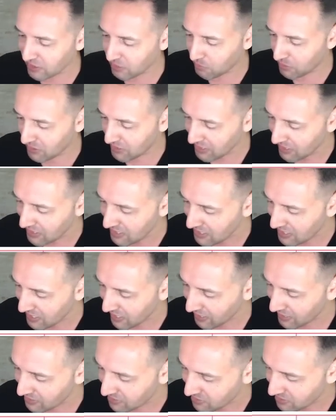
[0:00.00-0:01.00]
But in any
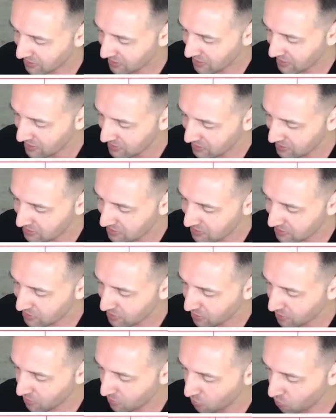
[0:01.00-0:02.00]
case, this is
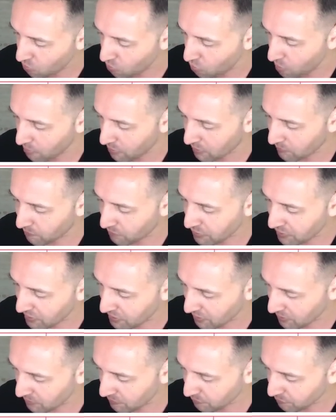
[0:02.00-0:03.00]
woman
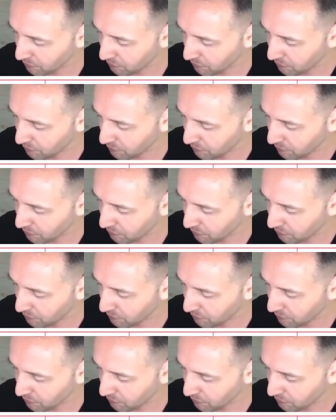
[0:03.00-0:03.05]
here.